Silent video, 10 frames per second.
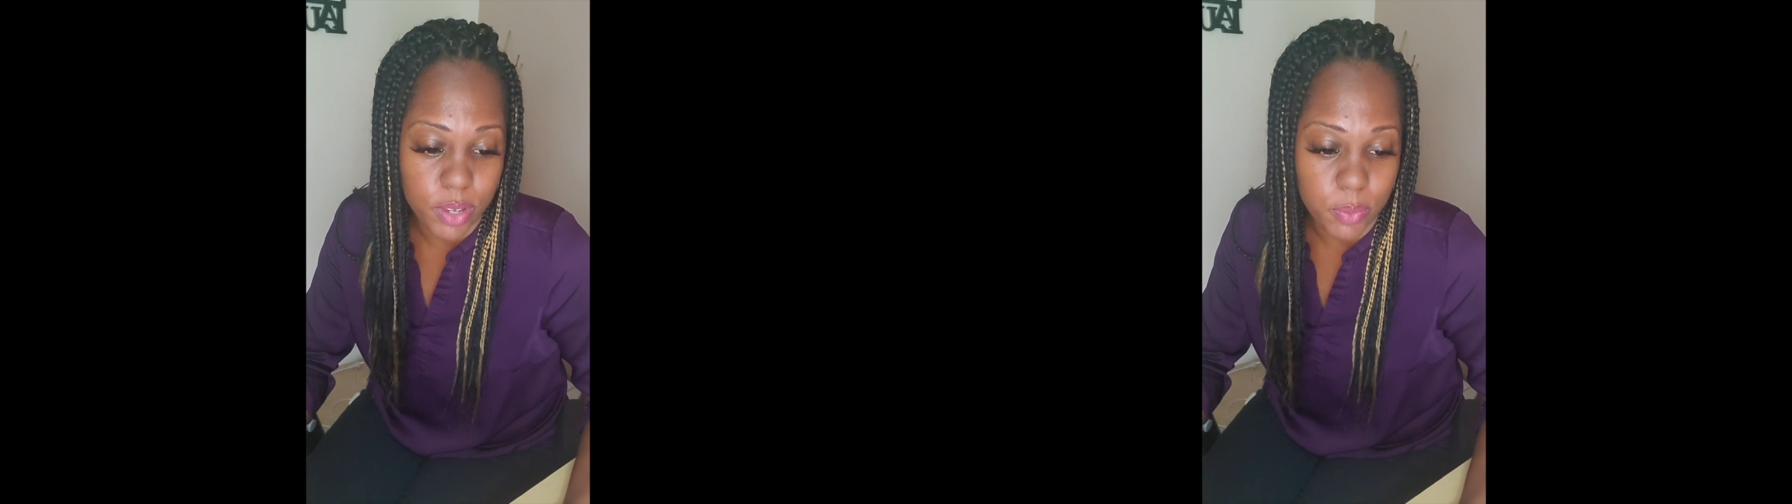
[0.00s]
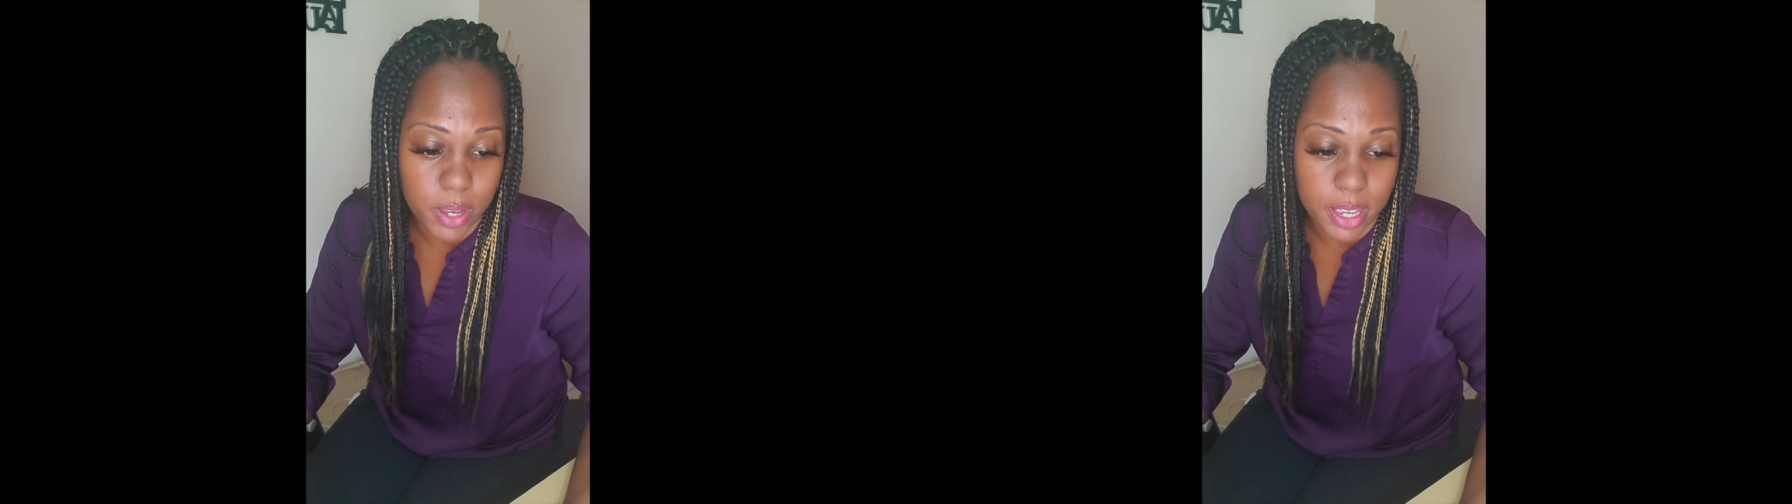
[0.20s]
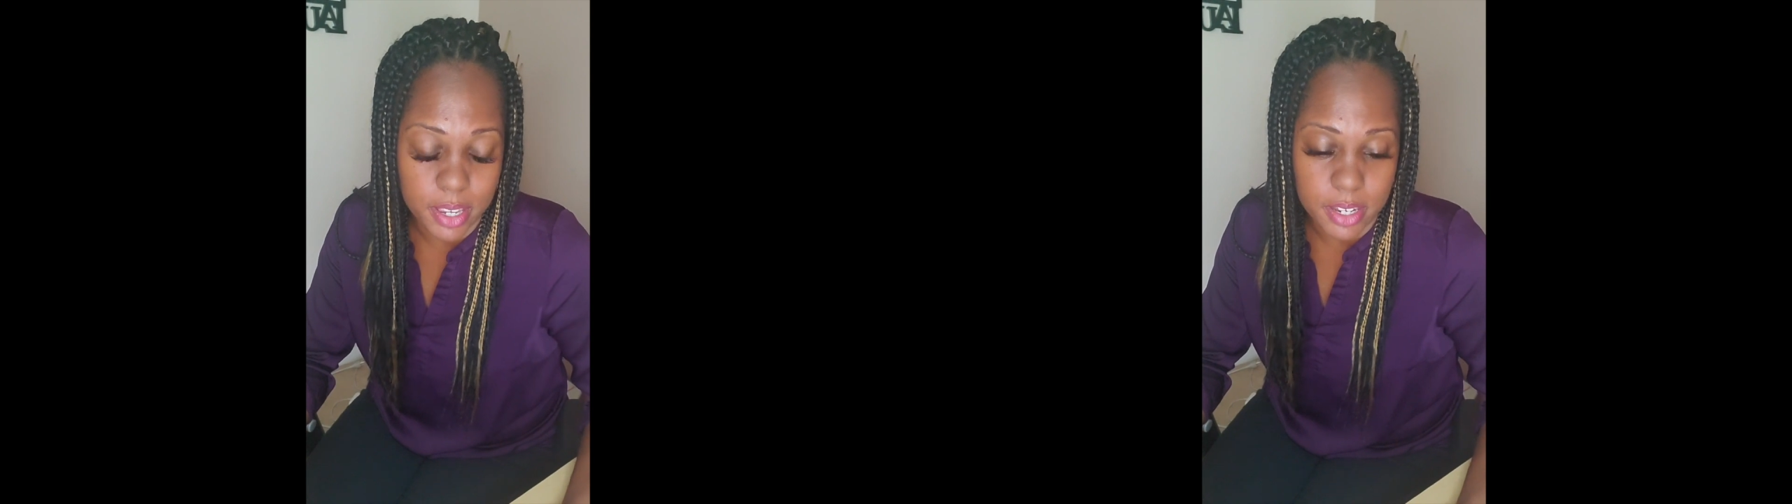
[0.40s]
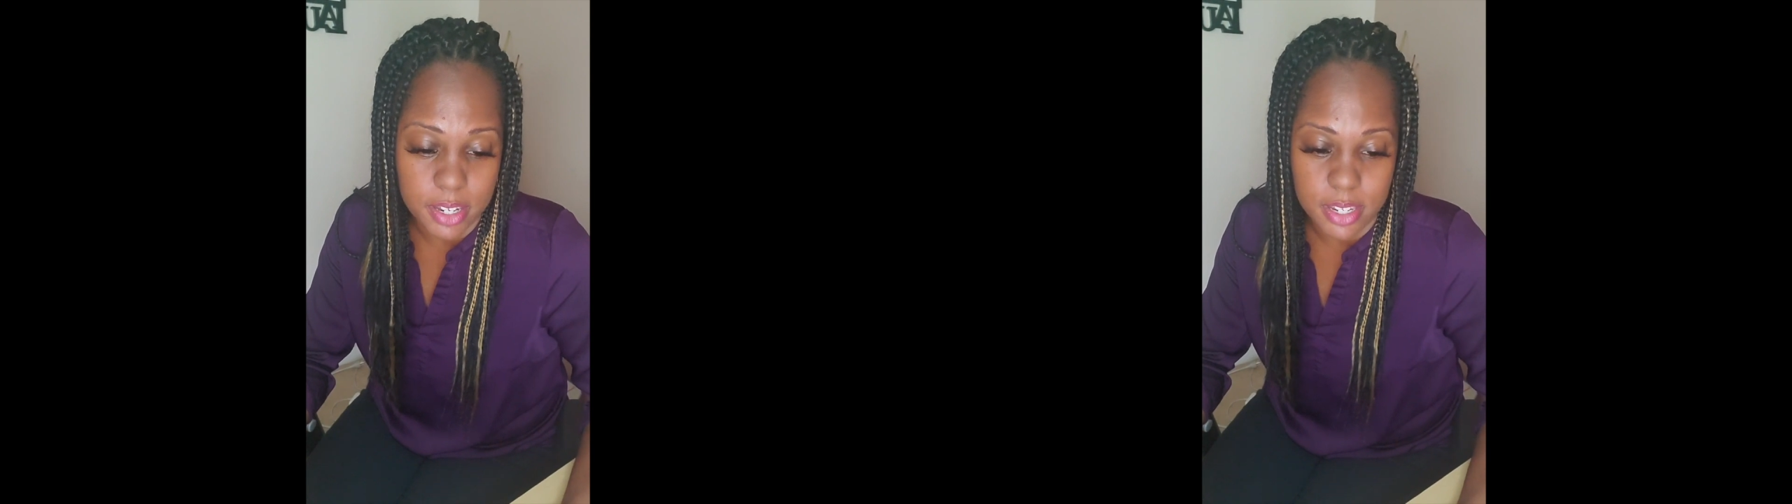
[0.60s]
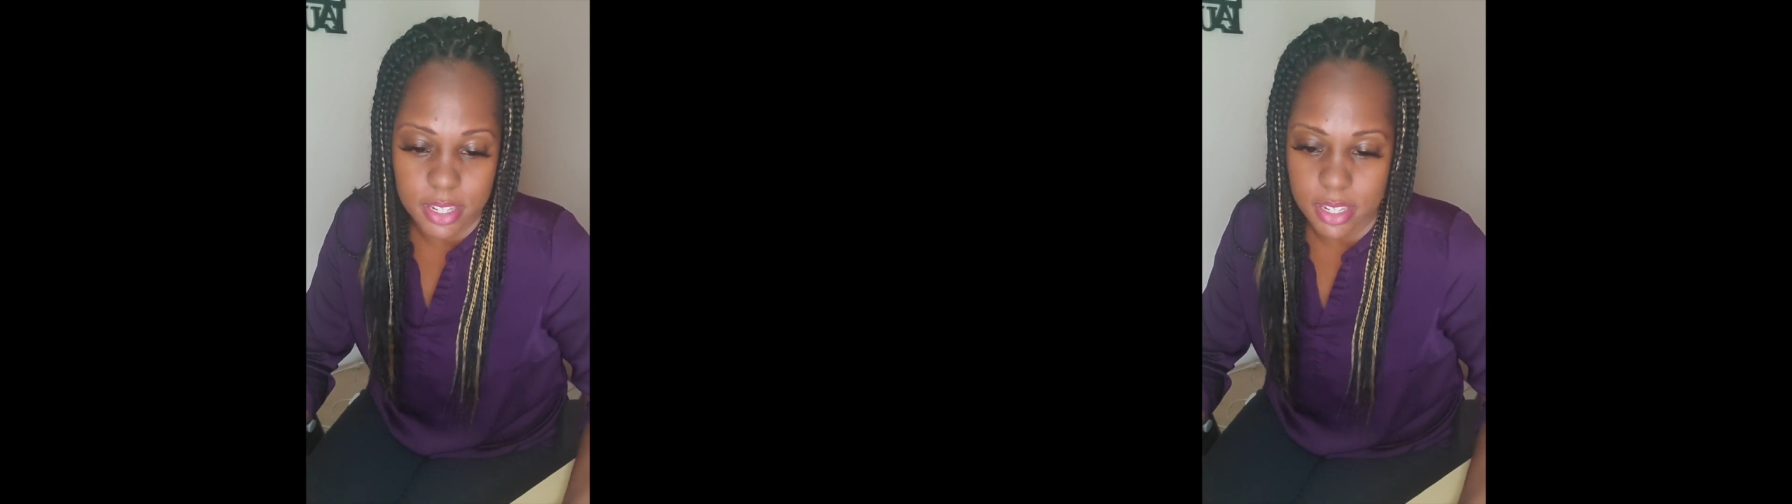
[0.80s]
went
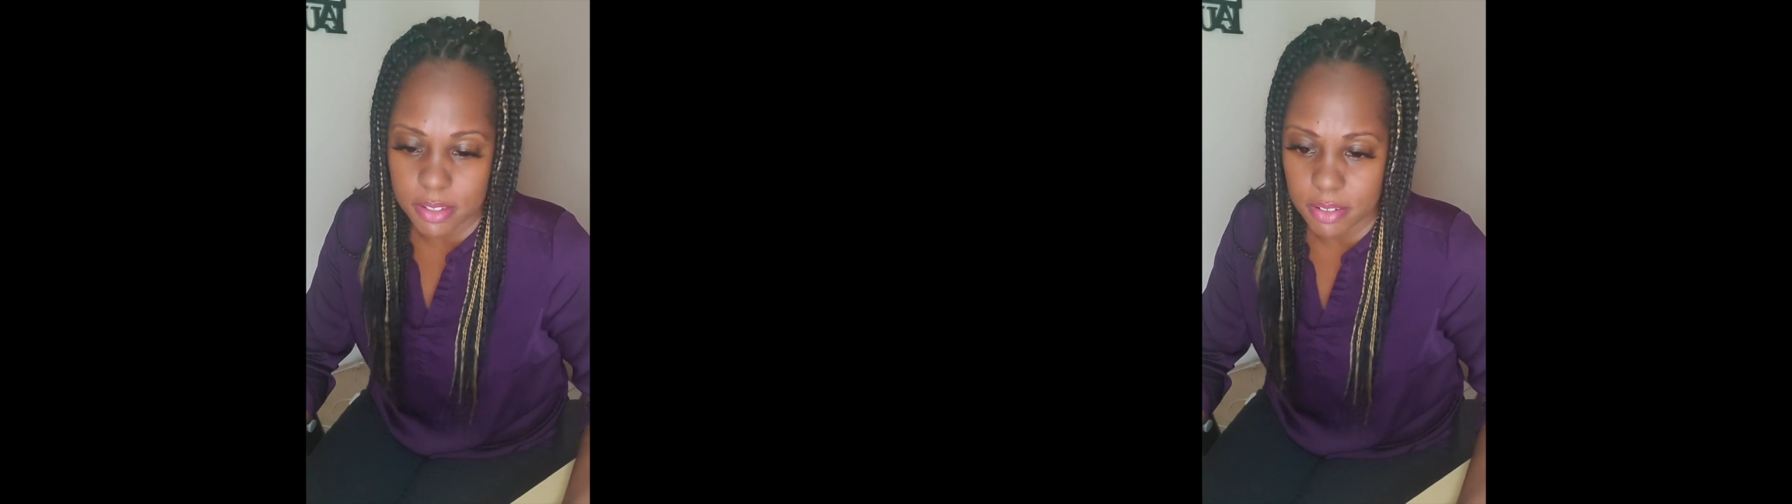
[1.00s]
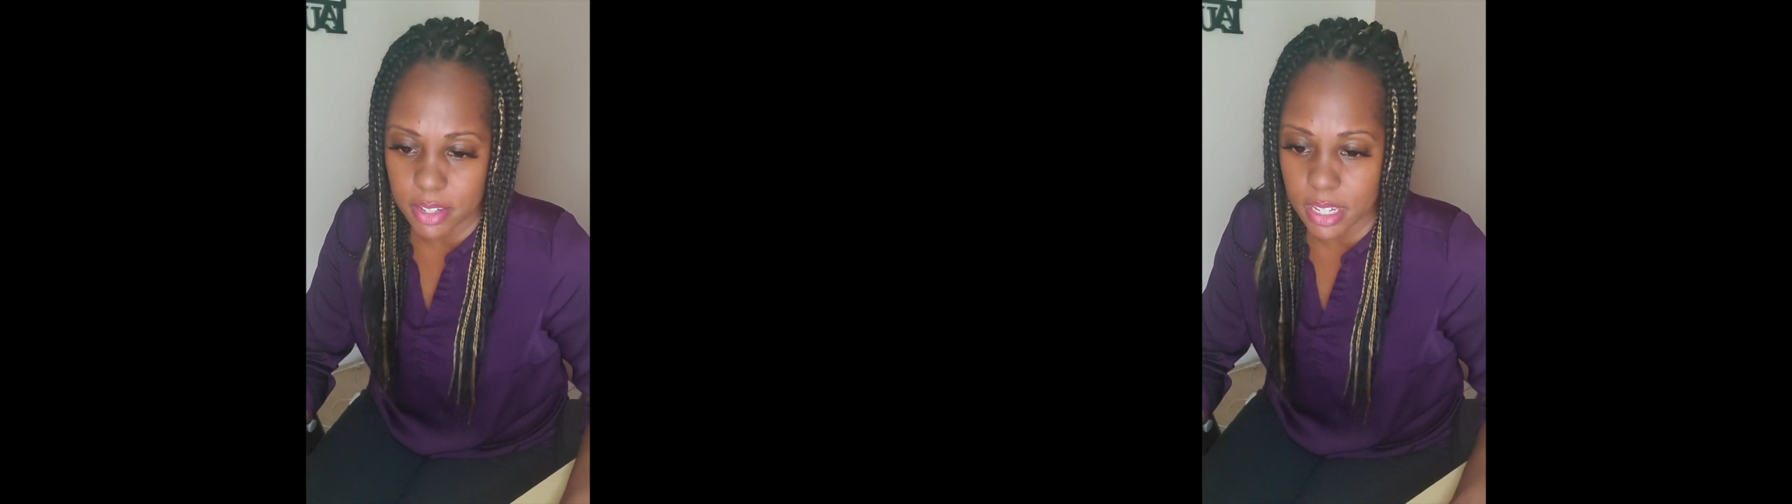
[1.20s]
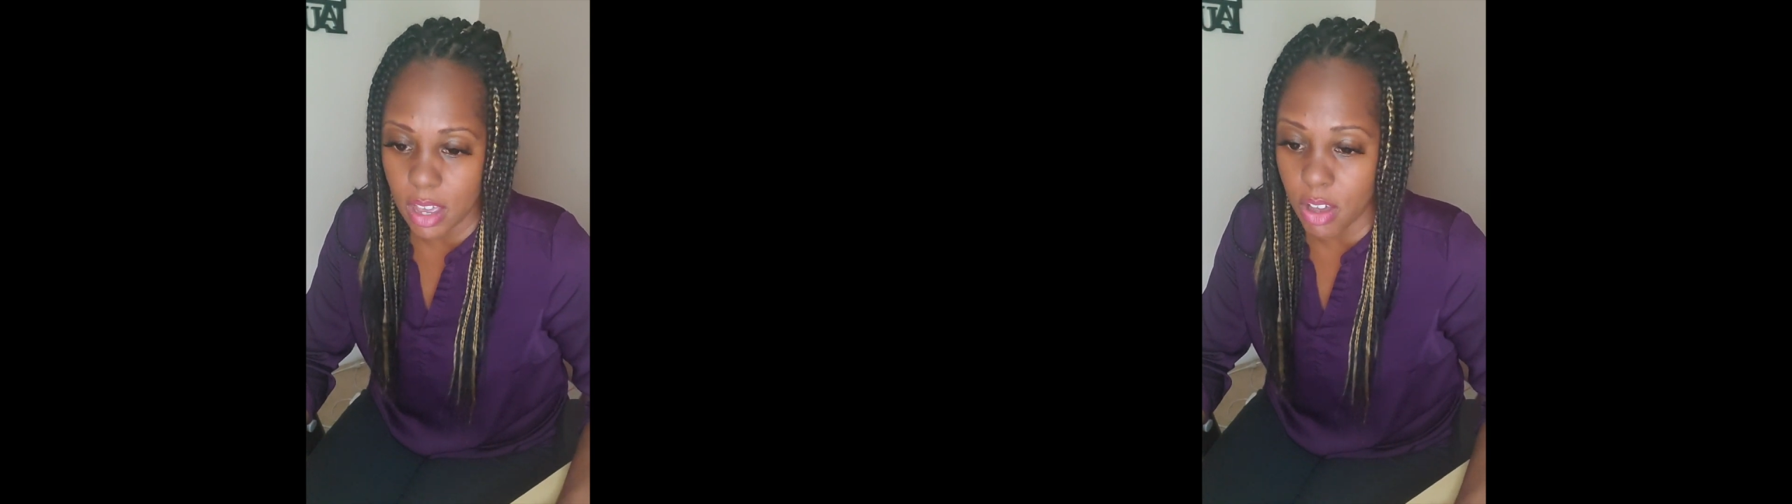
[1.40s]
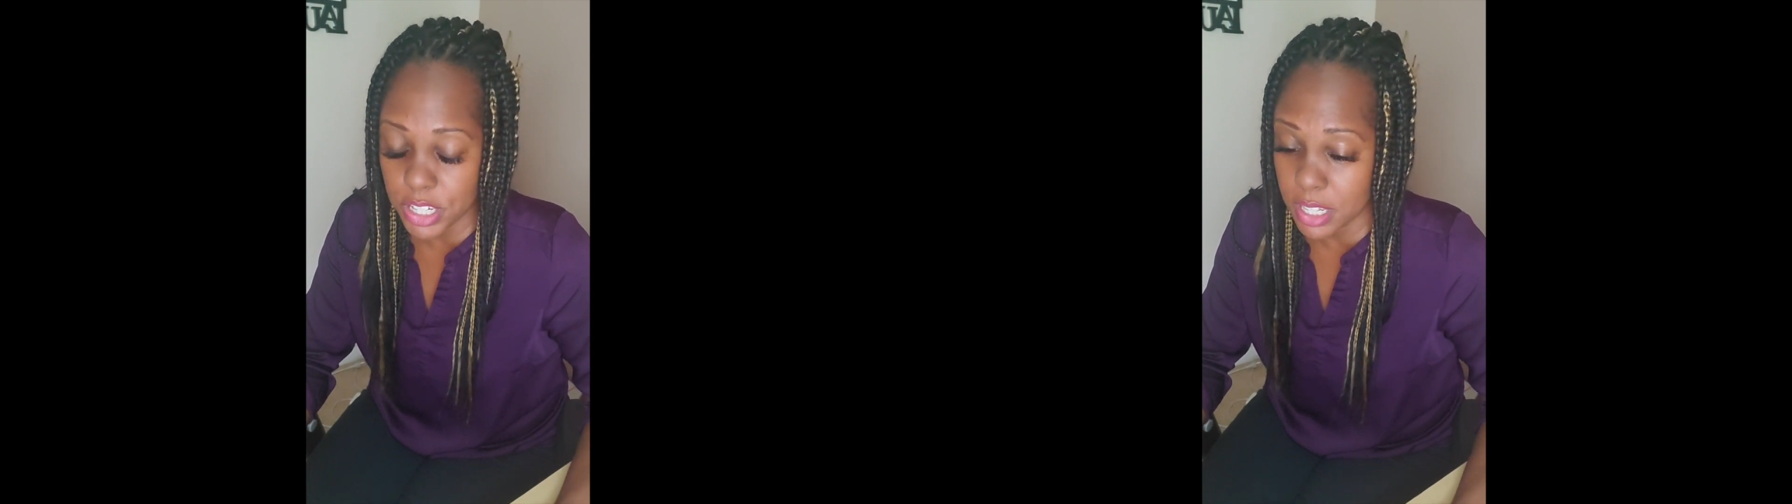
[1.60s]
to